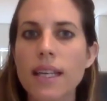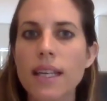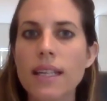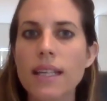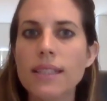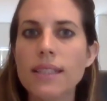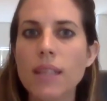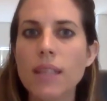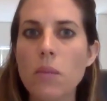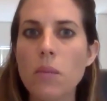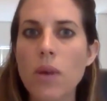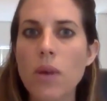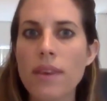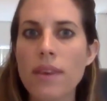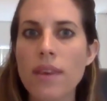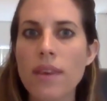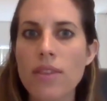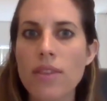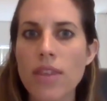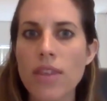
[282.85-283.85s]

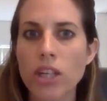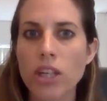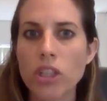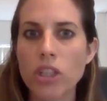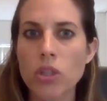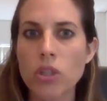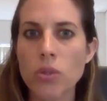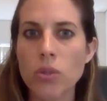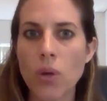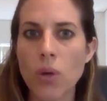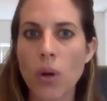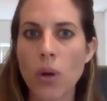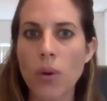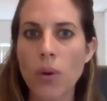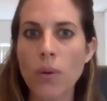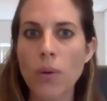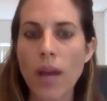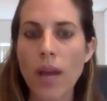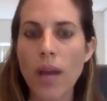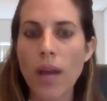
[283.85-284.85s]
someone that you know
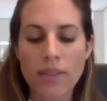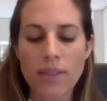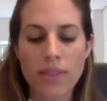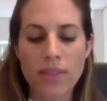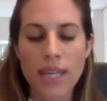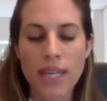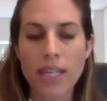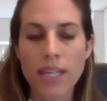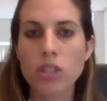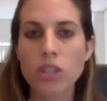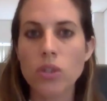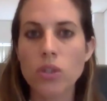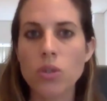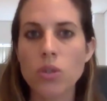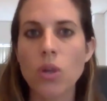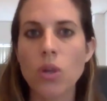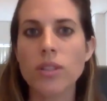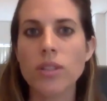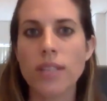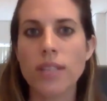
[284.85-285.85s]
and they do
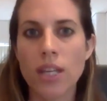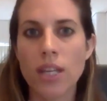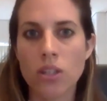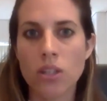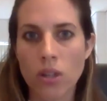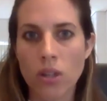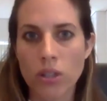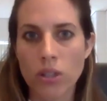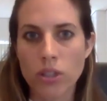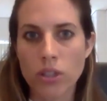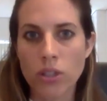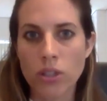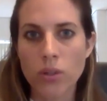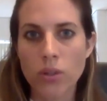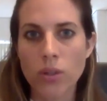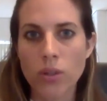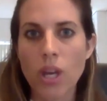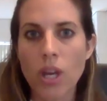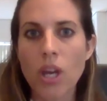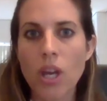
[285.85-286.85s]
not acknowledge you,
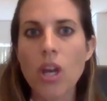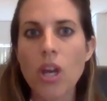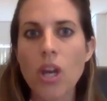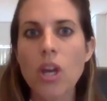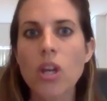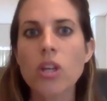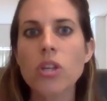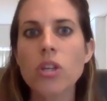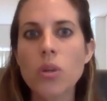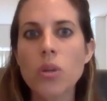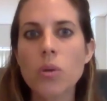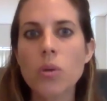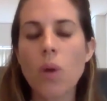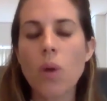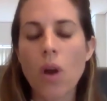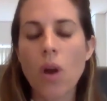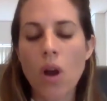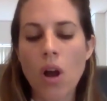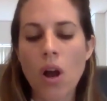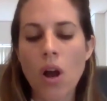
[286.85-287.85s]
you
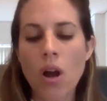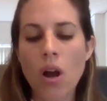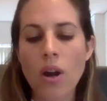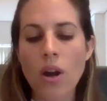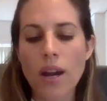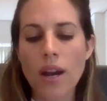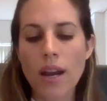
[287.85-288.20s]
are